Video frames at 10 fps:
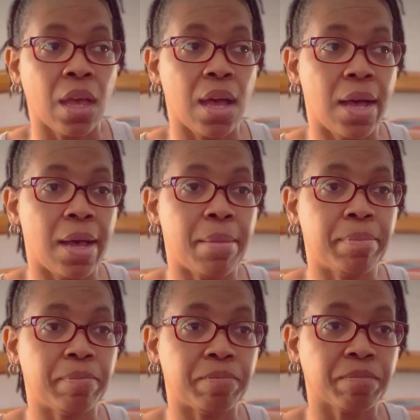
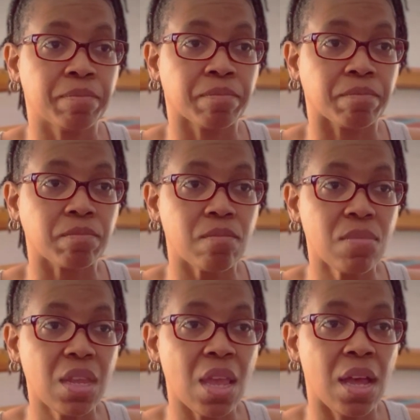
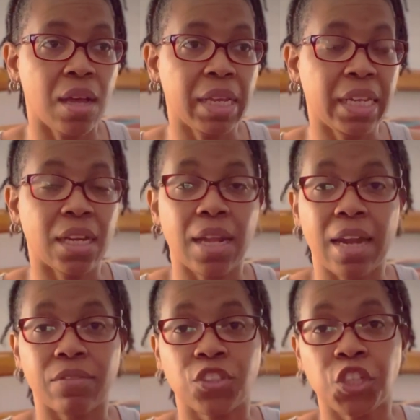Eating a lot
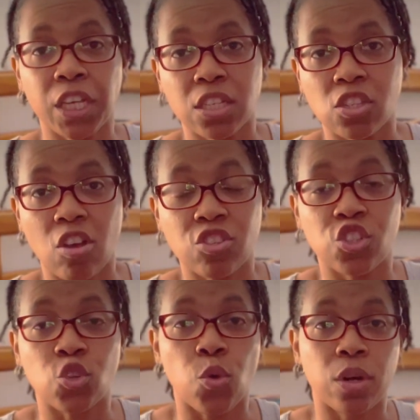of chicken
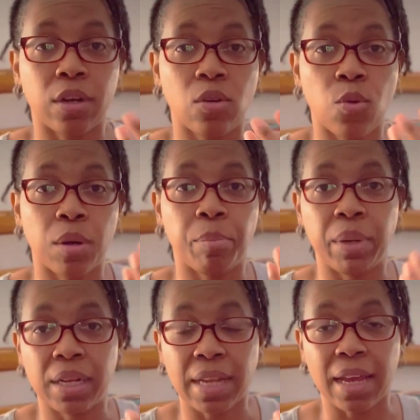sausage on a
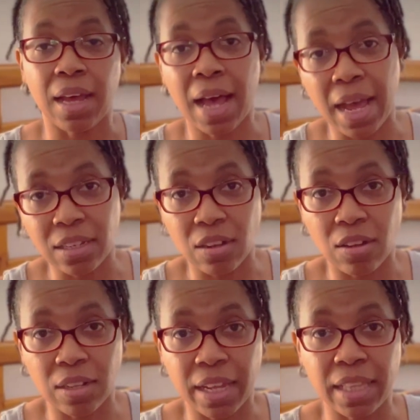bun like a hot
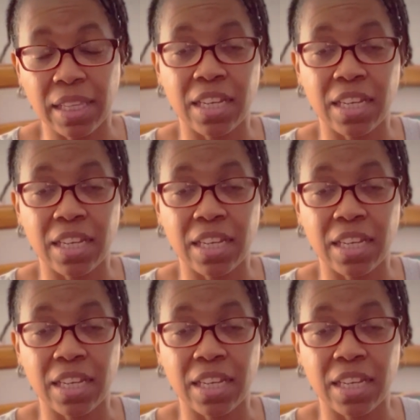dog lately,